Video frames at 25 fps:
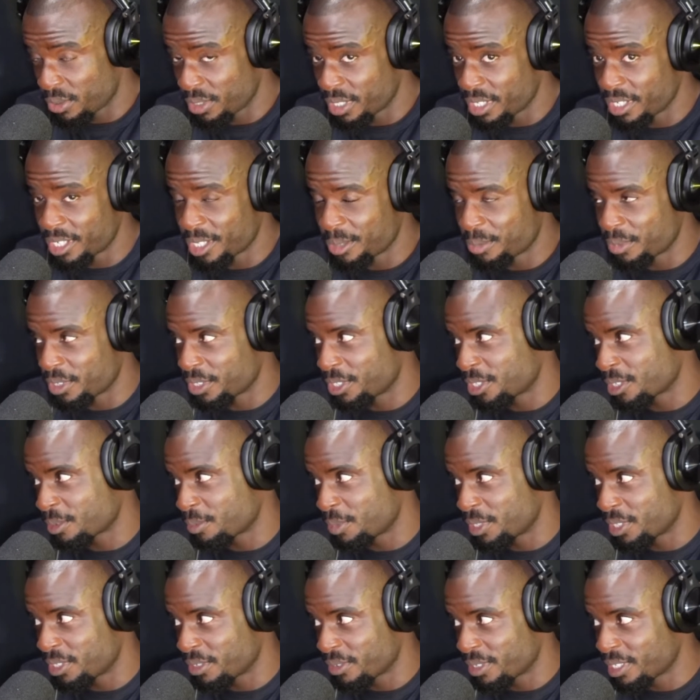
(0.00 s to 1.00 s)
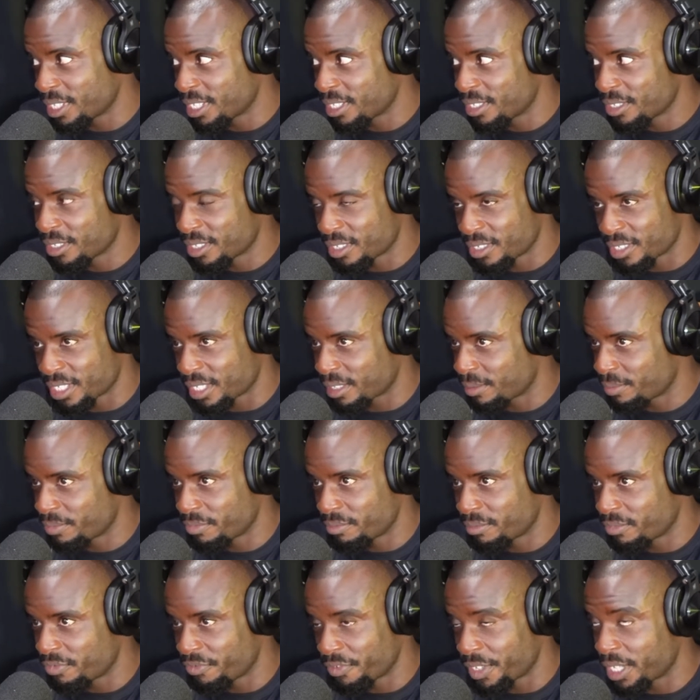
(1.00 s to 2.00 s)
years, but it took me three years because I
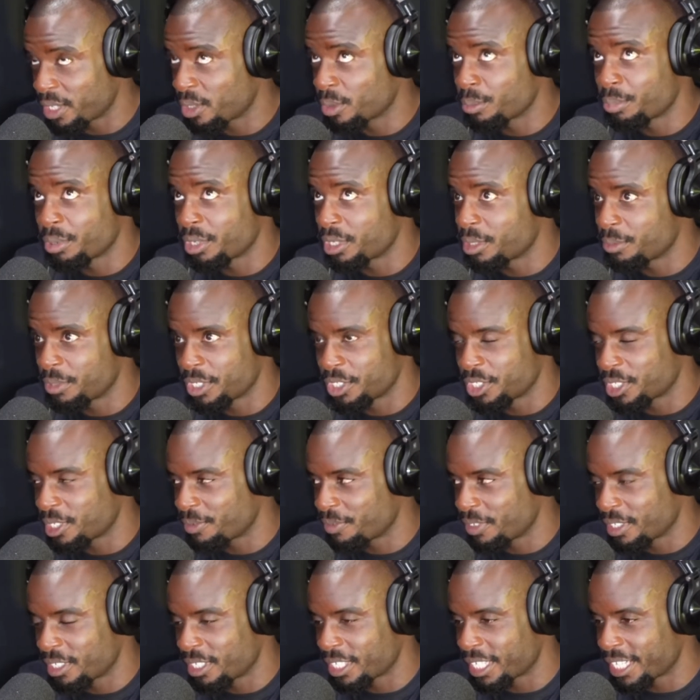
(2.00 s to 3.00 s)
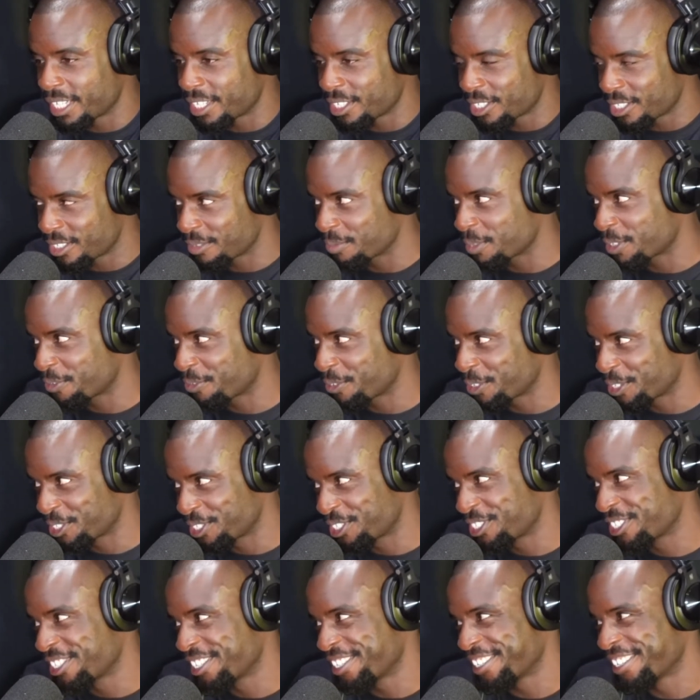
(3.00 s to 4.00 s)
failed pretty much every class wow. my
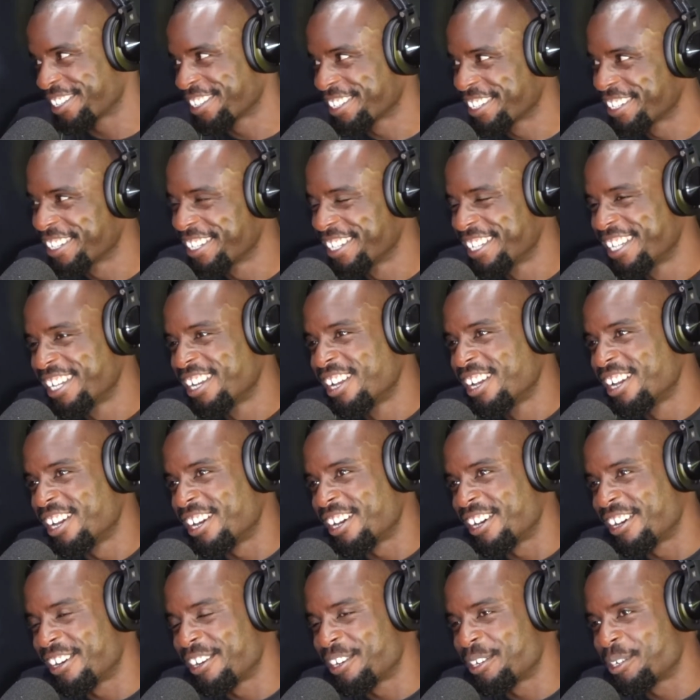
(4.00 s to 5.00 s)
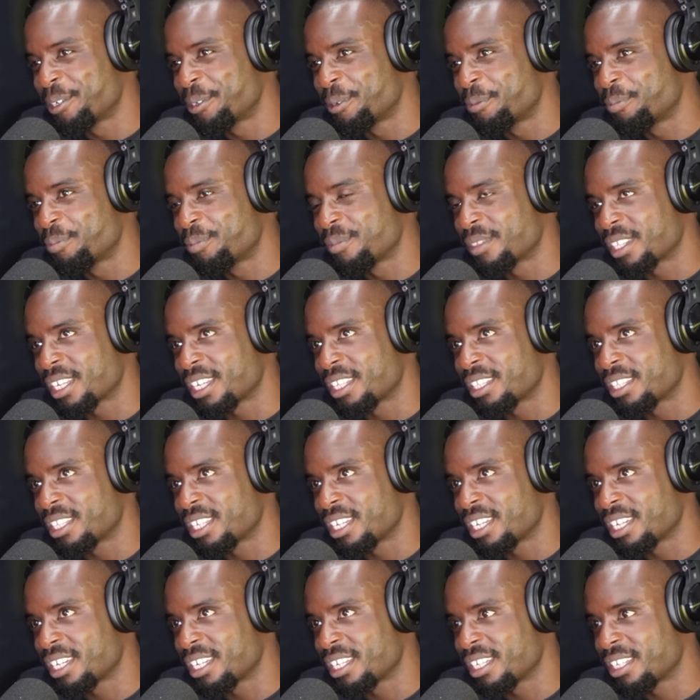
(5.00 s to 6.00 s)
first year. Um, and
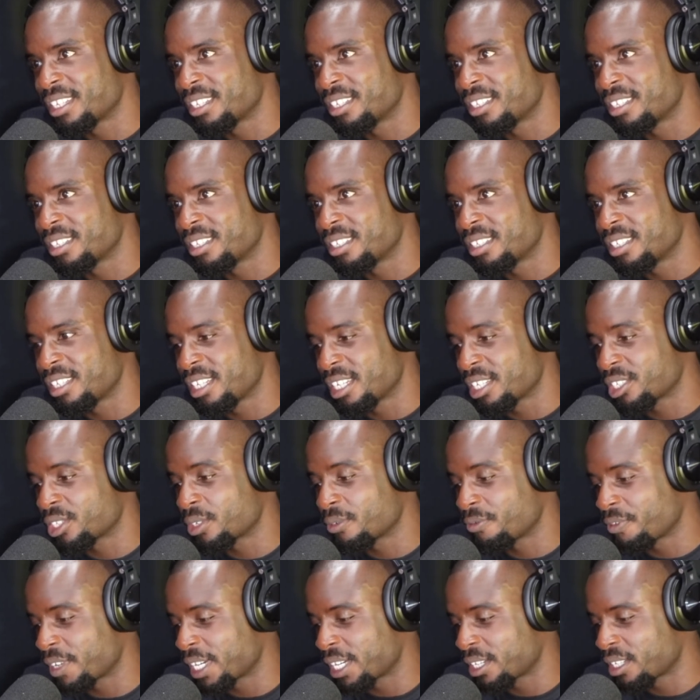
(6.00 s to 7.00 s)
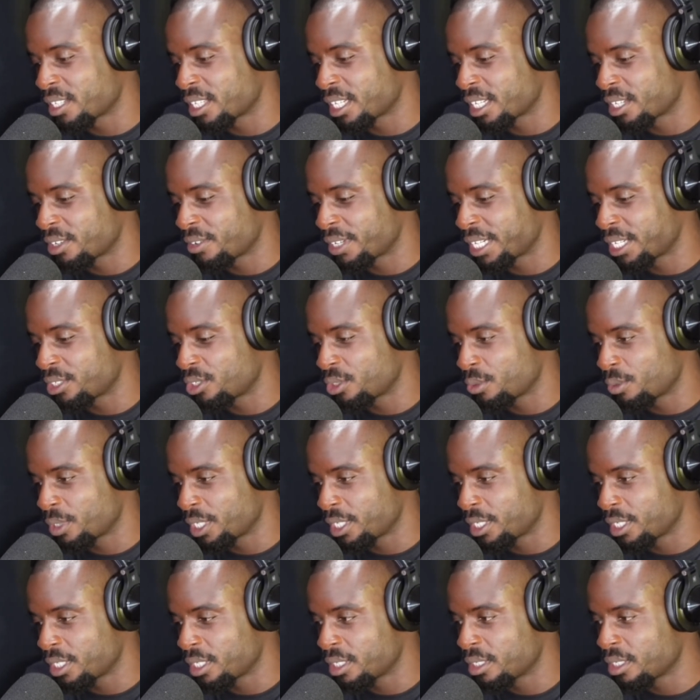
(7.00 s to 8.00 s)
then yeah, so finally I
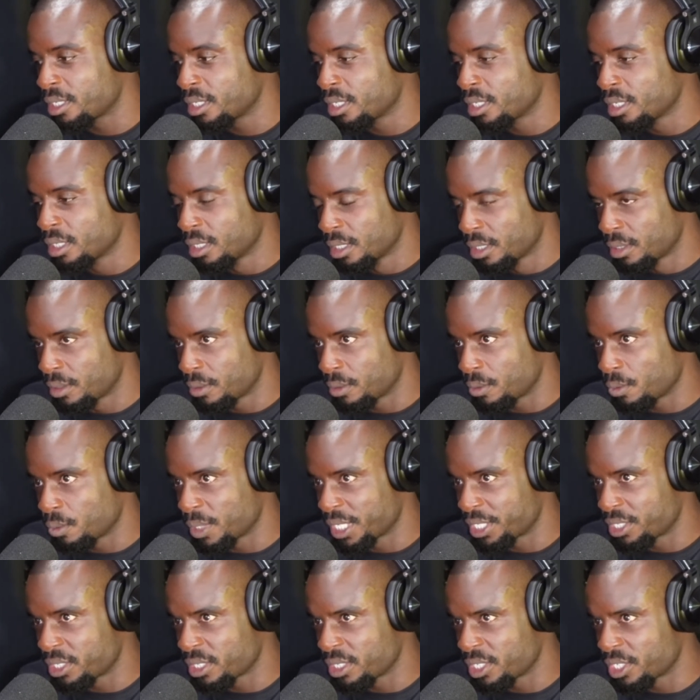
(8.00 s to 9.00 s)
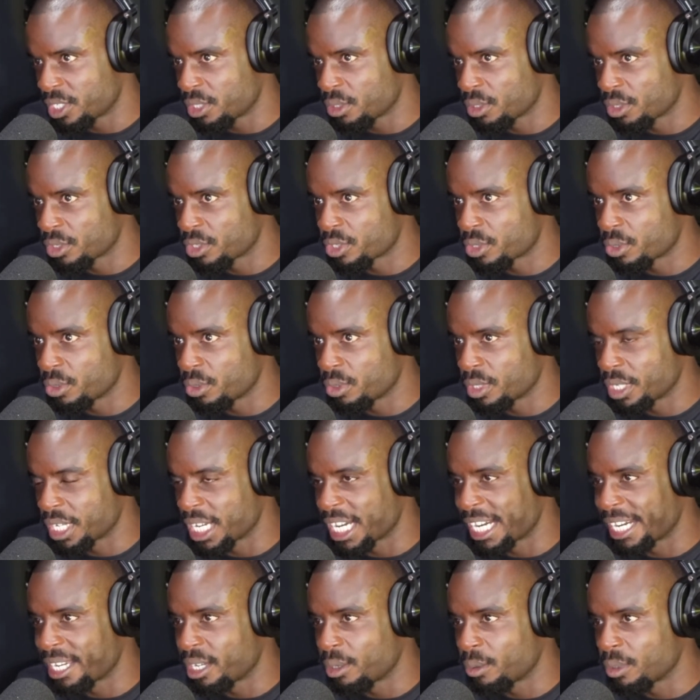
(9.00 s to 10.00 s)
graduated. Went to this little school in
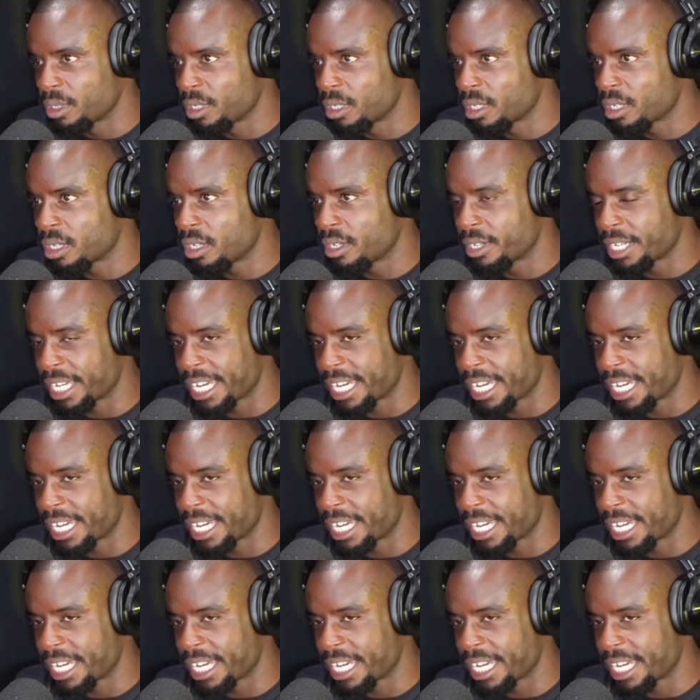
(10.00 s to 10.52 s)
Iowa called